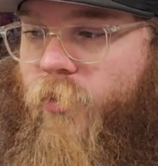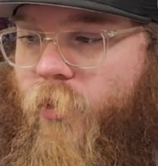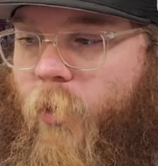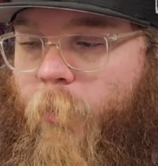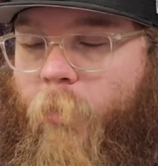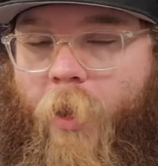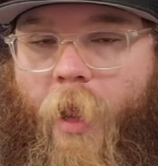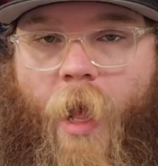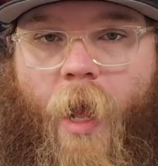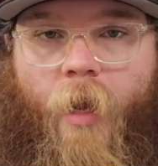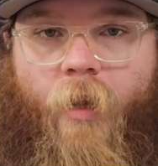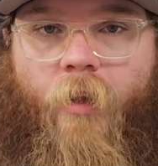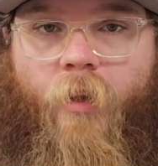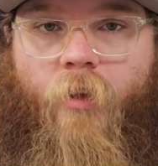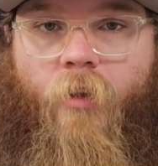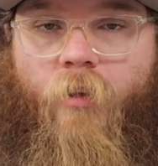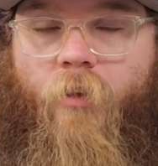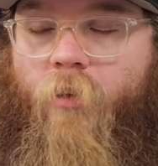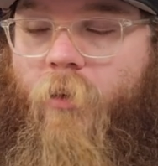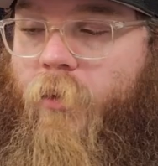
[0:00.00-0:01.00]
the black
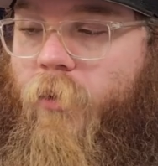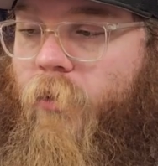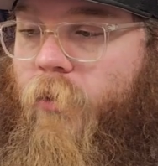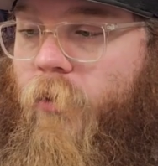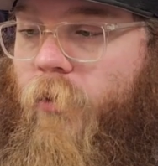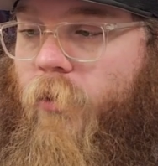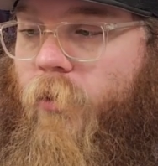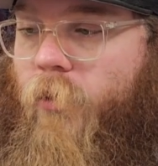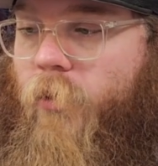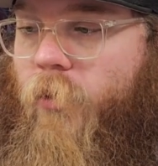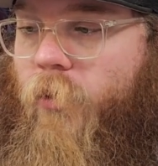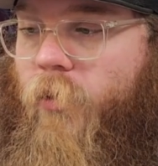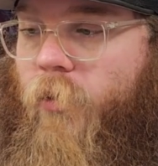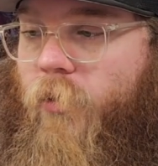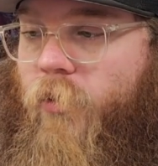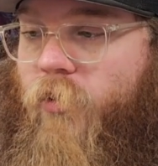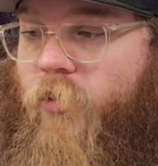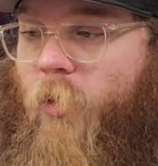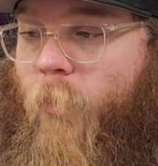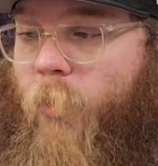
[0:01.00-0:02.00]
and
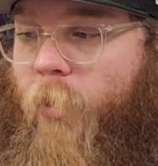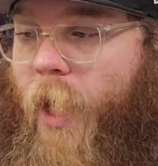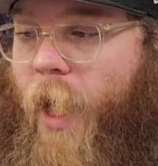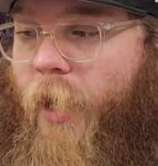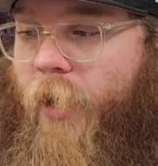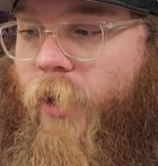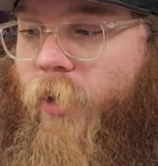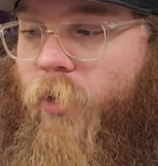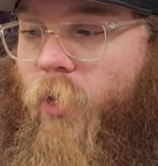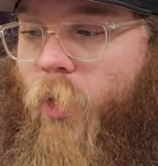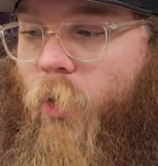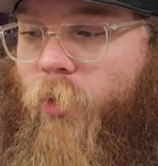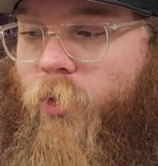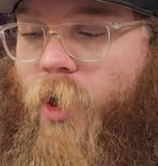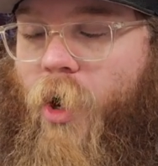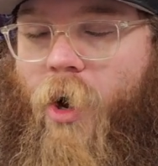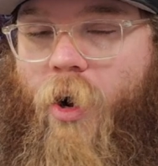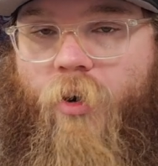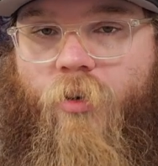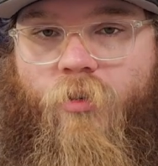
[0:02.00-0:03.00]
just the black and gold
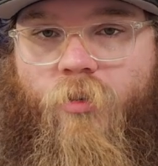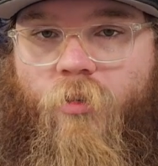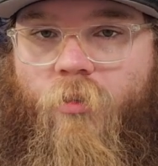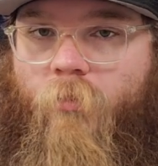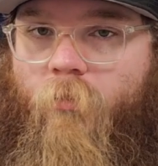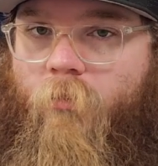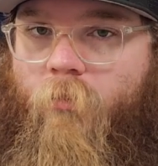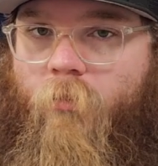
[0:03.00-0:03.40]
cards,